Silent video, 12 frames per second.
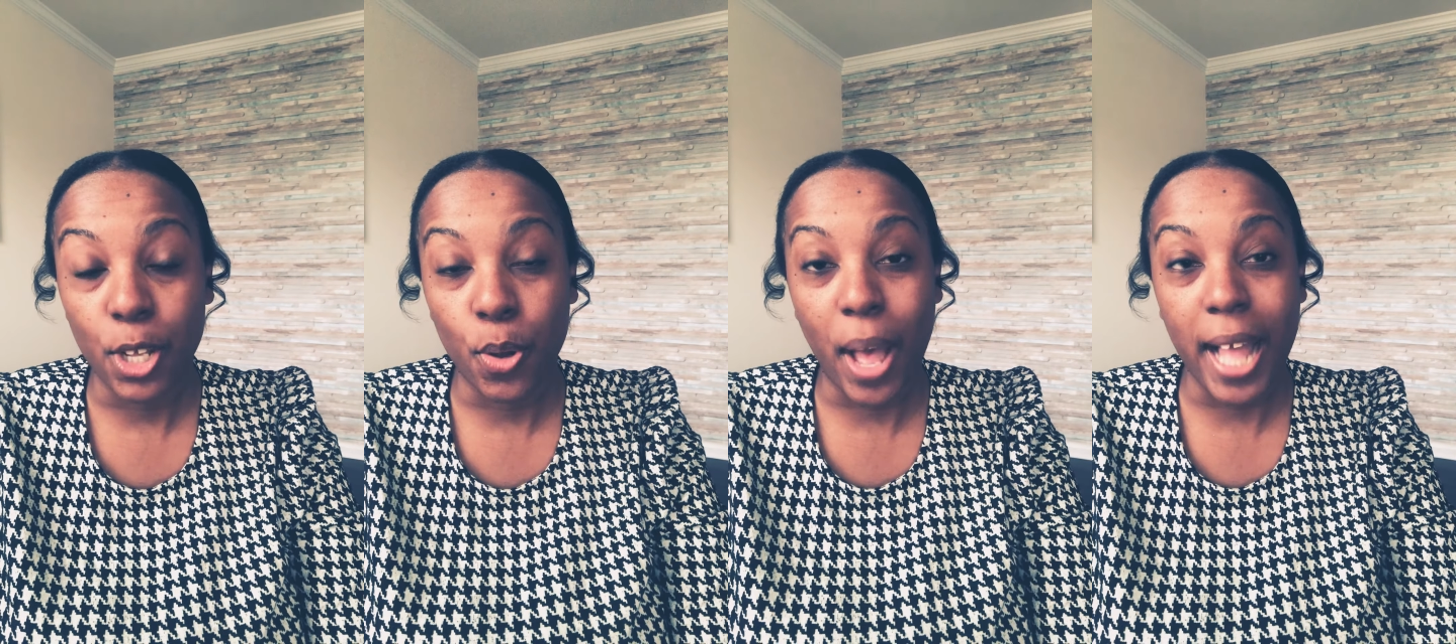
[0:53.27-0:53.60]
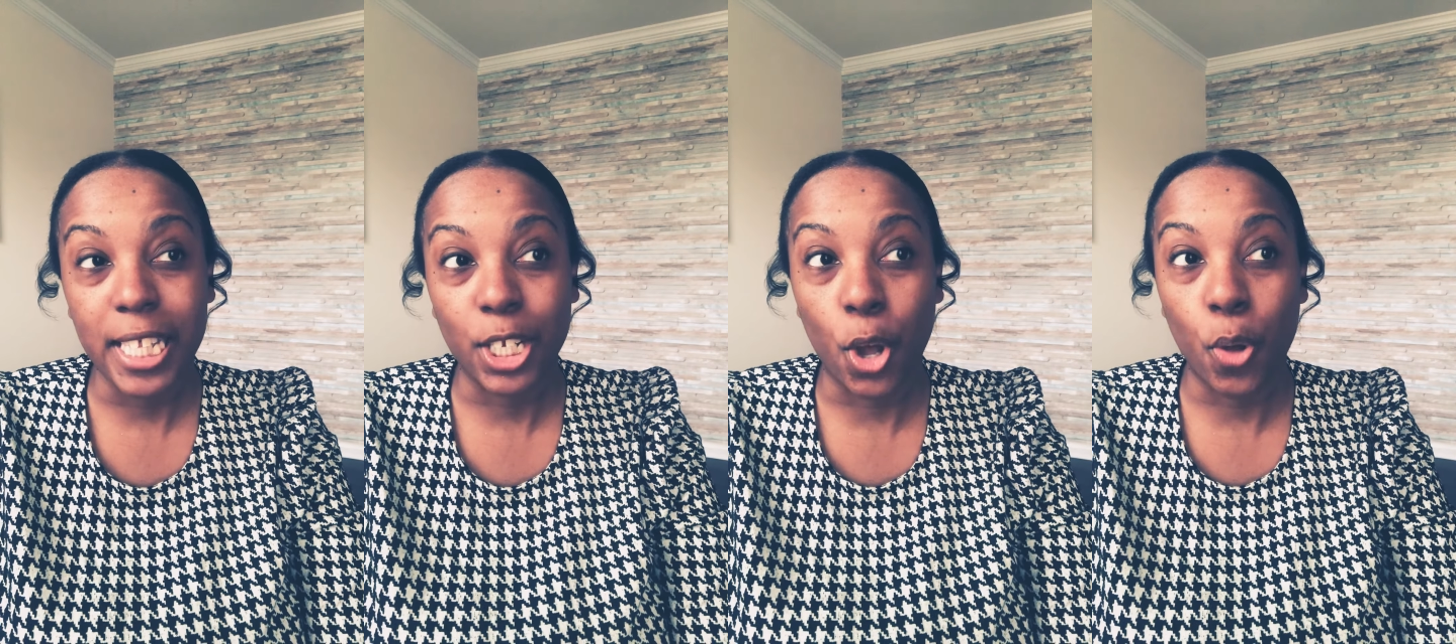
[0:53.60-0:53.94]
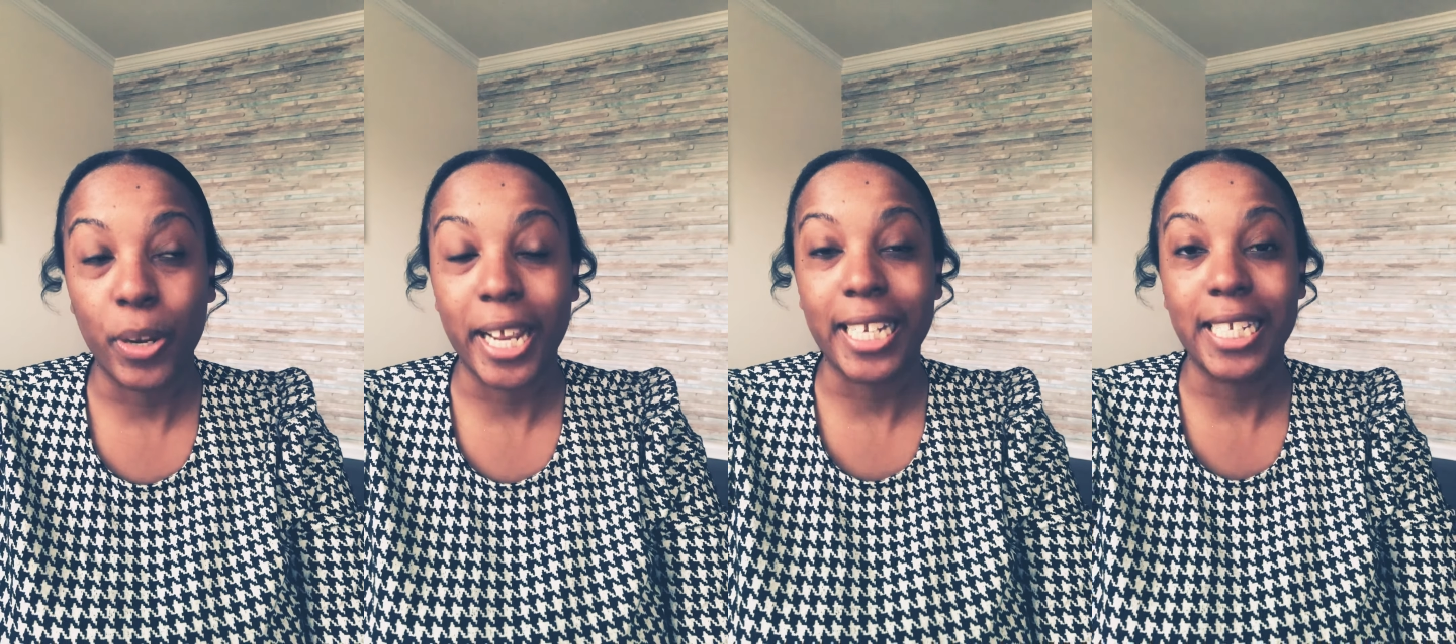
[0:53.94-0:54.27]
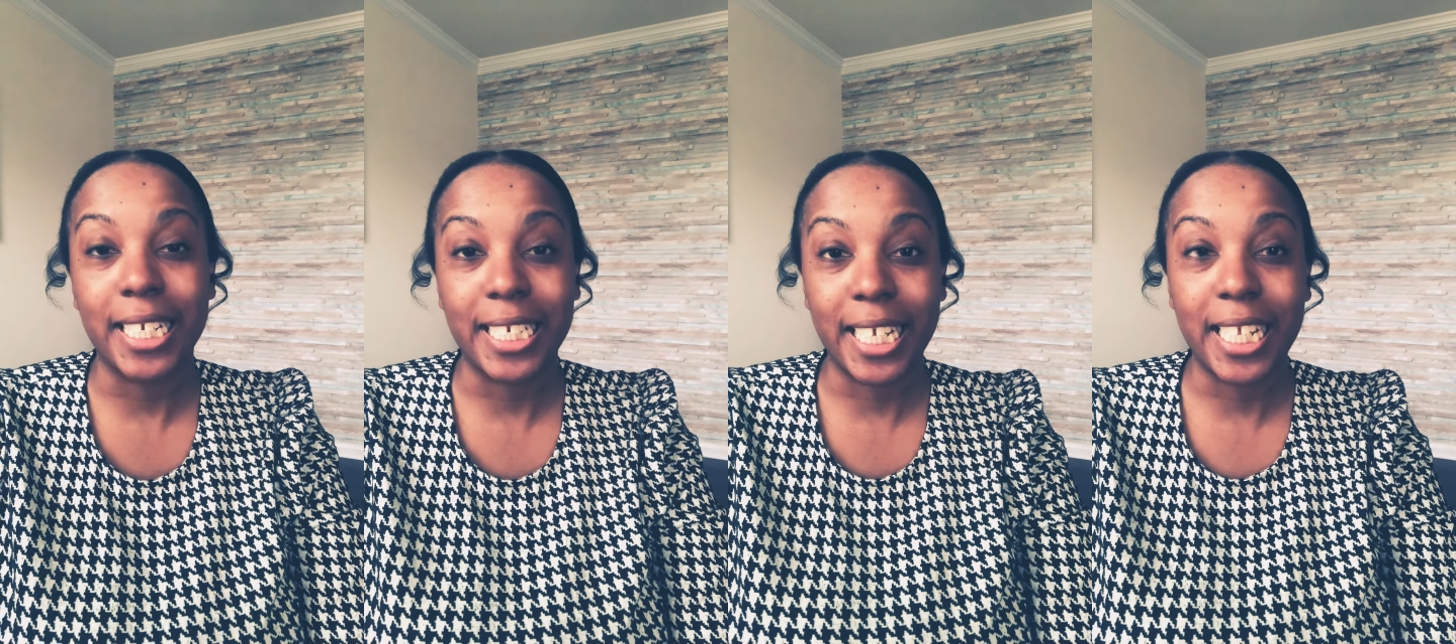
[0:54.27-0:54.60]
So I go
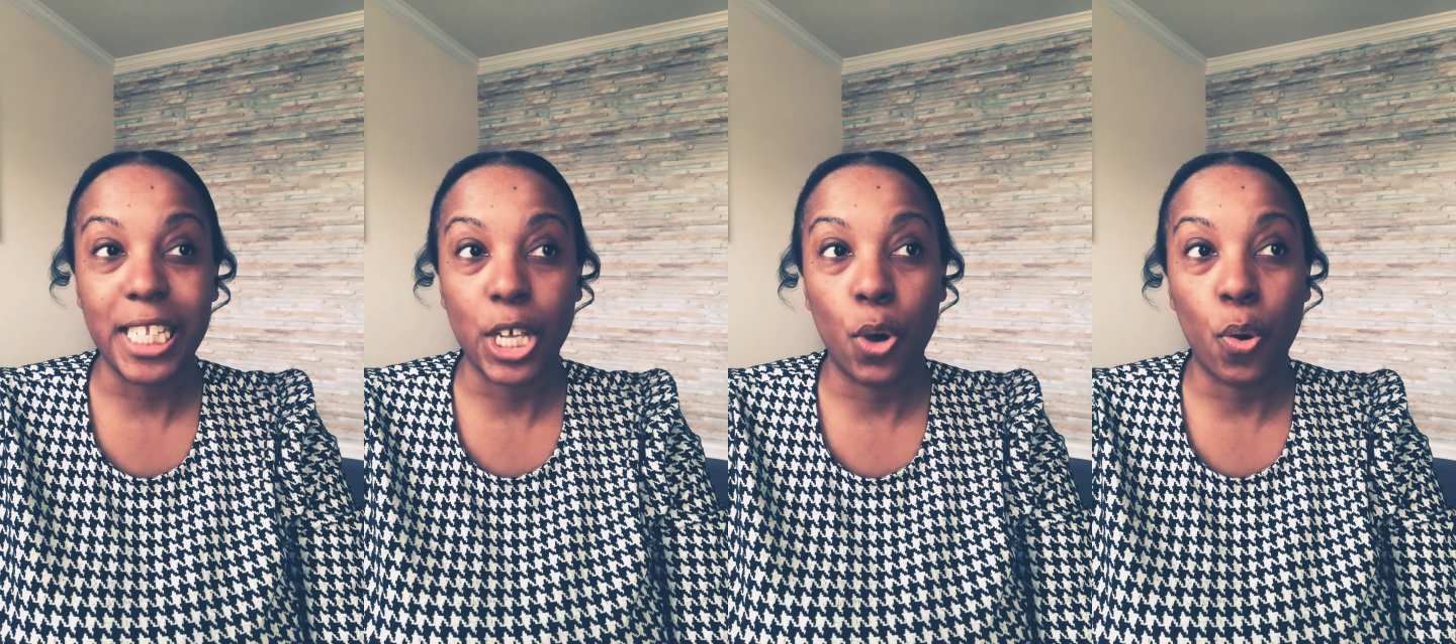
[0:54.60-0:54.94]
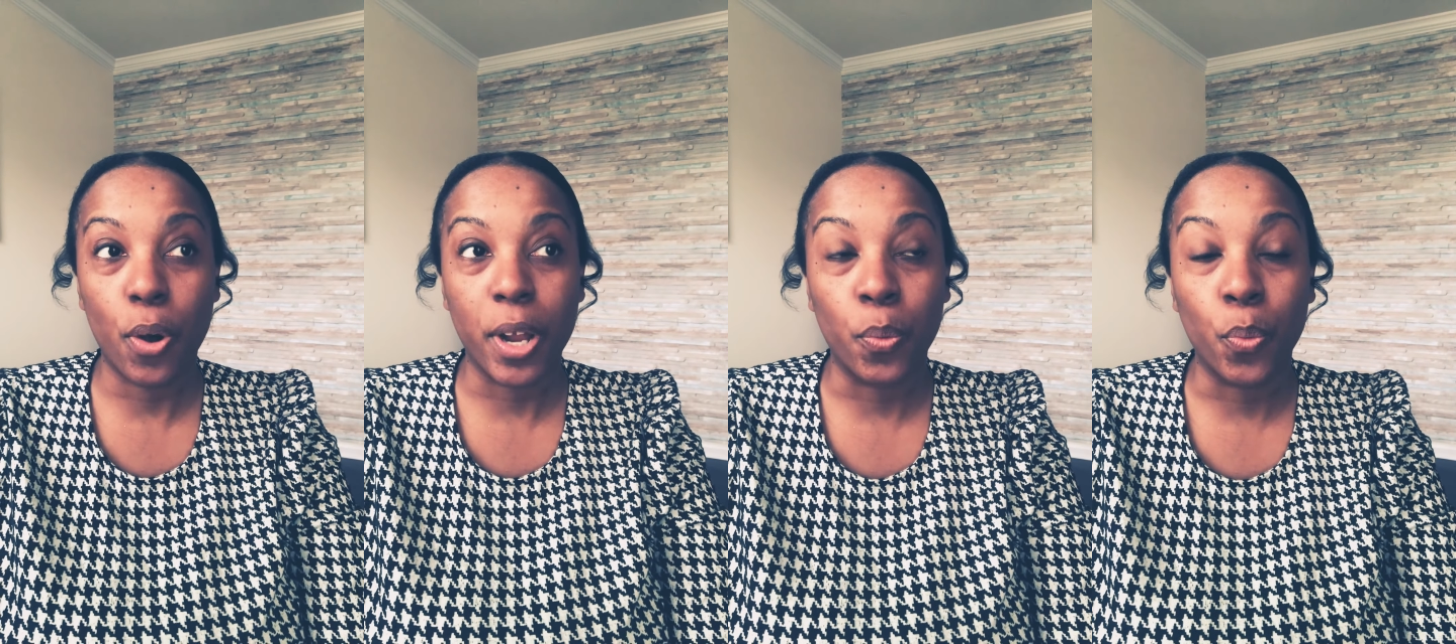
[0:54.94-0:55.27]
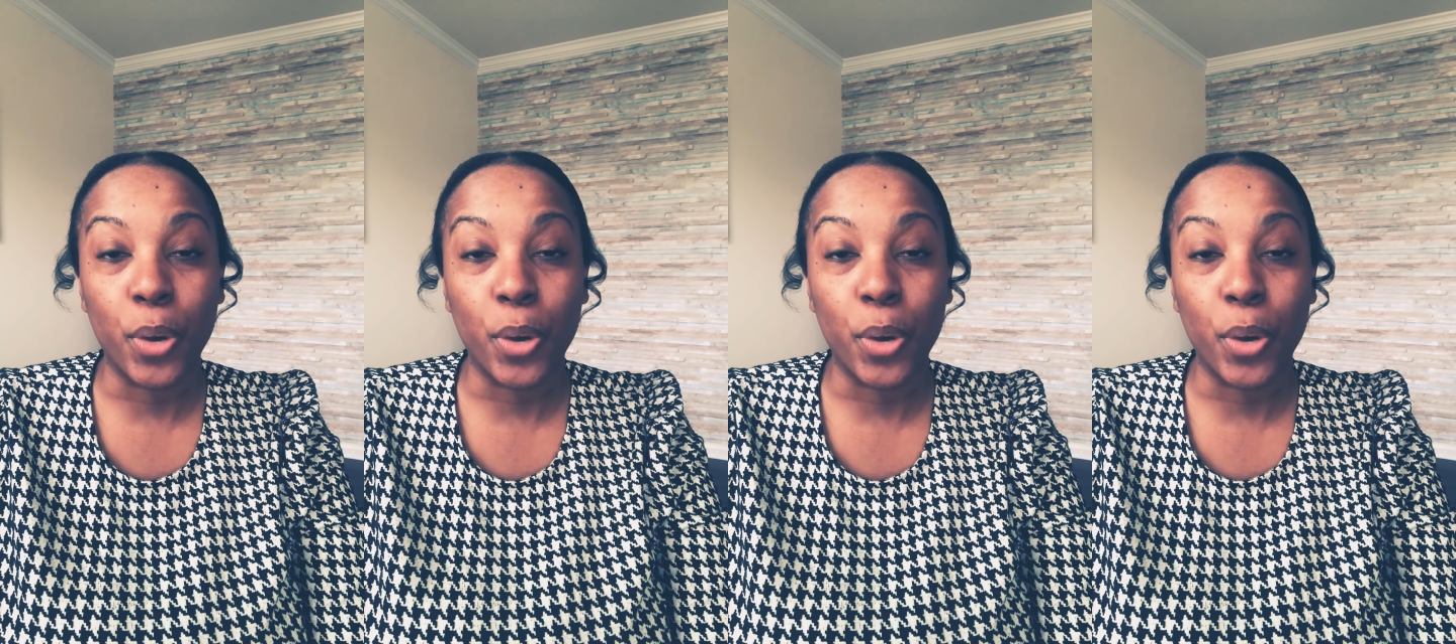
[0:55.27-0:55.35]
into detail on